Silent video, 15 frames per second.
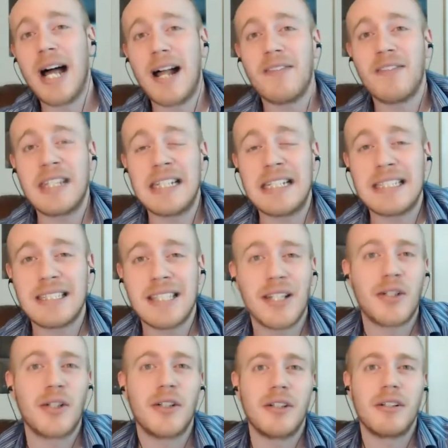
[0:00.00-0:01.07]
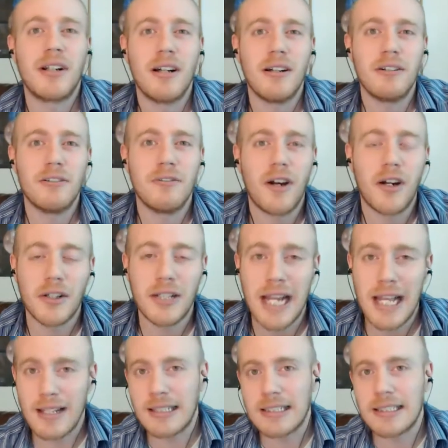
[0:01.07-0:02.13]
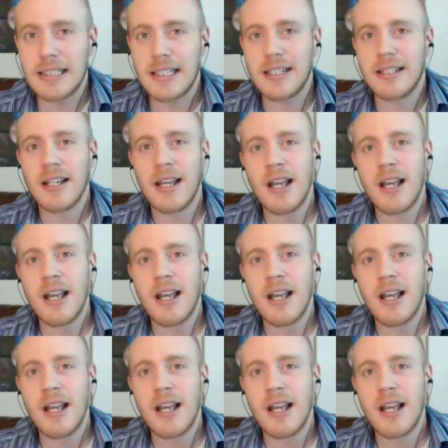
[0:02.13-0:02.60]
at the center of our galaxy.